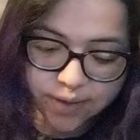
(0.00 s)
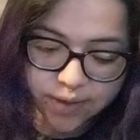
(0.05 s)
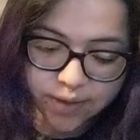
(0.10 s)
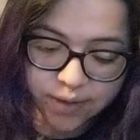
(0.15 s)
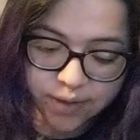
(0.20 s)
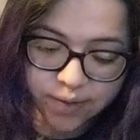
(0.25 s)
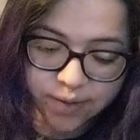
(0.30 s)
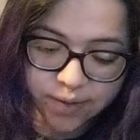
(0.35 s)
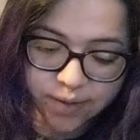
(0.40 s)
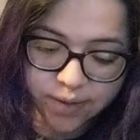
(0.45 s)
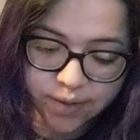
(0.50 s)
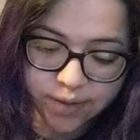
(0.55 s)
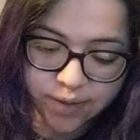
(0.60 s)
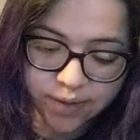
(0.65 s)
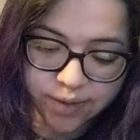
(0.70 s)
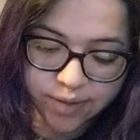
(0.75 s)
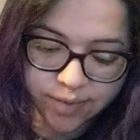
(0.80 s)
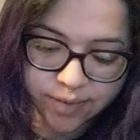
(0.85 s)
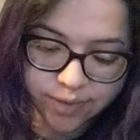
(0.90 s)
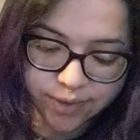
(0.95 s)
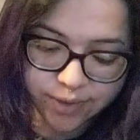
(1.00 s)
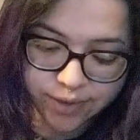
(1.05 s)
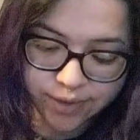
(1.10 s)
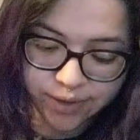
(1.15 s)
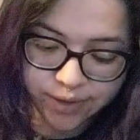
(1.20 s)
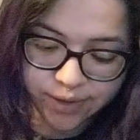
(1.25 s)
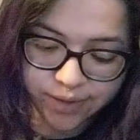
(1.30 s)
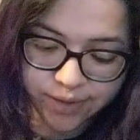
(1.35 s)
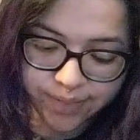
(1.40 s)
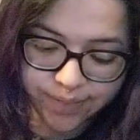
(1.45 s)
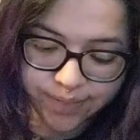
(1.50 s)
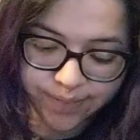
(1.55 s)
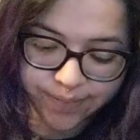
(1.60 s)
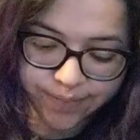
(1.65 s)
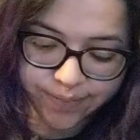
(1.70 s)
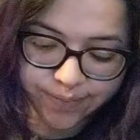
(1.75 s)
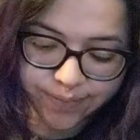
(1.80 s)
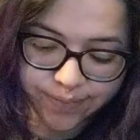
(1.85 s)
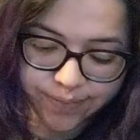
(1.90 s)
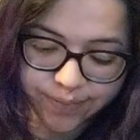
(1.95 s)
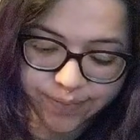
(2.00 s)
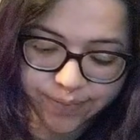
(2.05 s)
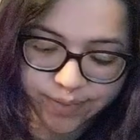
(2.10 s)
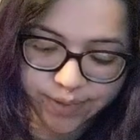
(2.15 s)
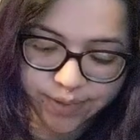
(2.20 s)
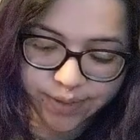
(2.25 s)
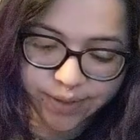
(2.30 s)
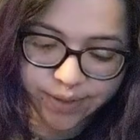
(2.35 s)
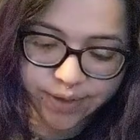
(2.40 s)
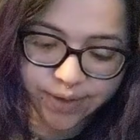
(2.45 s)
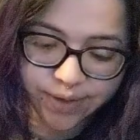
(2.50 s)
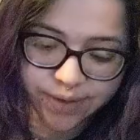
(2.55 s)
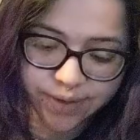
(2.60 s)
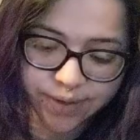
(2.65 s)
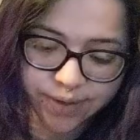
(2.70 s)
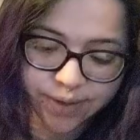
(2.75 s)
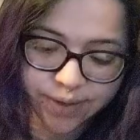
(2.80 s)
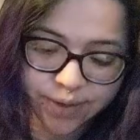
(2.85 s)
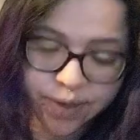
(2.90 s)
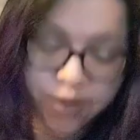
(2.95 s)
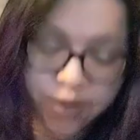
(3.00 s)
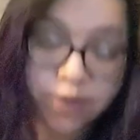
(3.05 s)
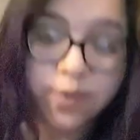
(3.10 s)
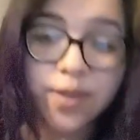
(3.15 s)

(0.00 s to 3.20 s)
This year I want to do a lot more art, and